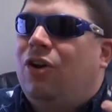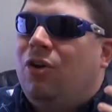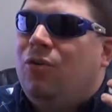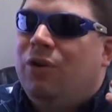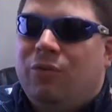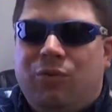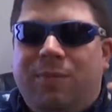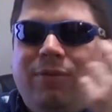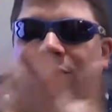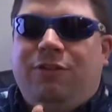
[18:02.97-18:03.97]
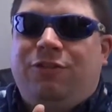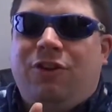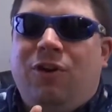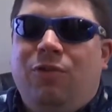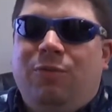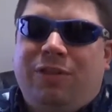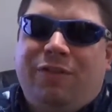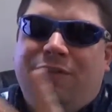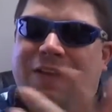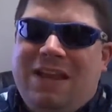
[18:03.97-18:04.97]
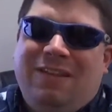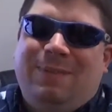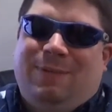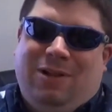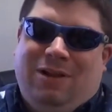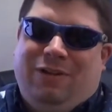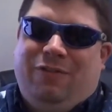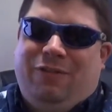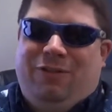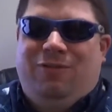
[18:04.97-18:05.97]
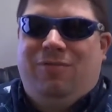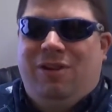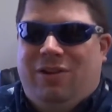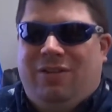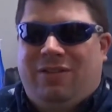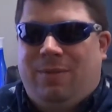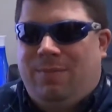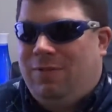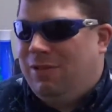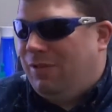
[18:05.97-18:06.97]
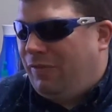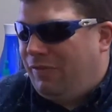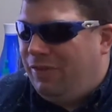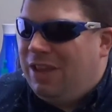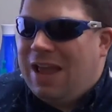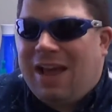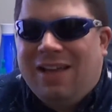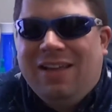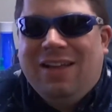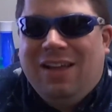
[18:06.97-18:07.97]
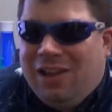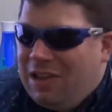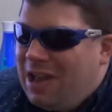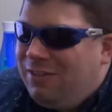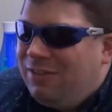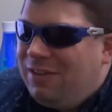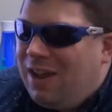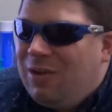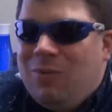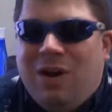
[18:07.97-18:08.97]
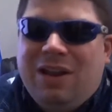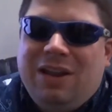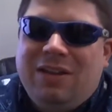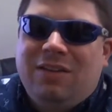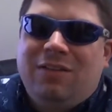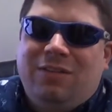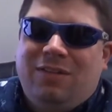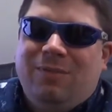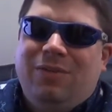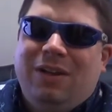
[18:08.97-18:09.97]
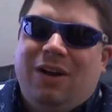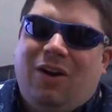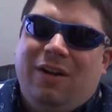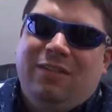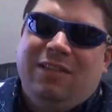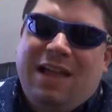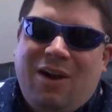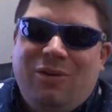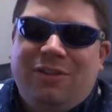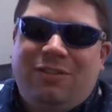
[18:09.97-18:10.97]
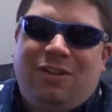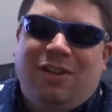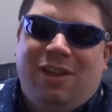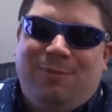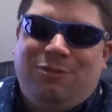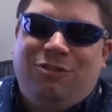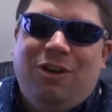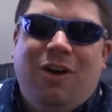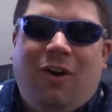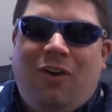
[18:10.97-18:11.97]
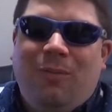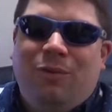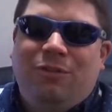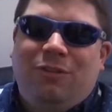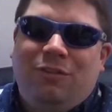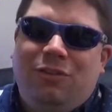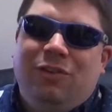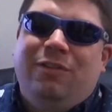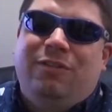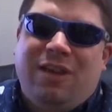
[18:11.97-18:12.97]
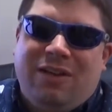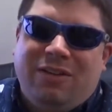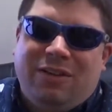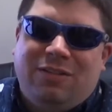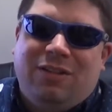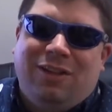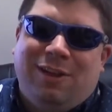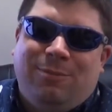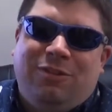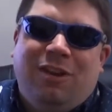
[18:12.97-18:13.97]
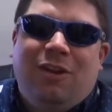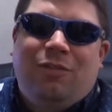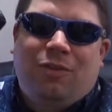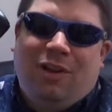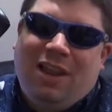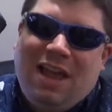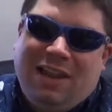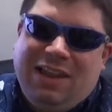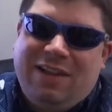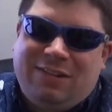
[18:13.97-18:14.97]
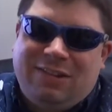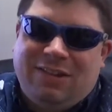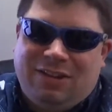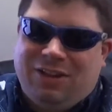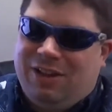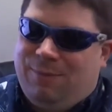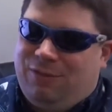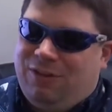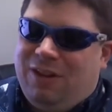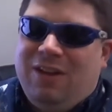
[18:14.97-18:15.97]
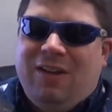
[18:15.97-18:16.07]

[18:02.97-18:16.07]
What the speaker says: cone, a rubberish cone with a phase plug for the tweeter. It's like, oof, yeah. Logitech wanted something as loud as Klipsch, almost as good sounding as Klipsch, for a lot less than Klipsch.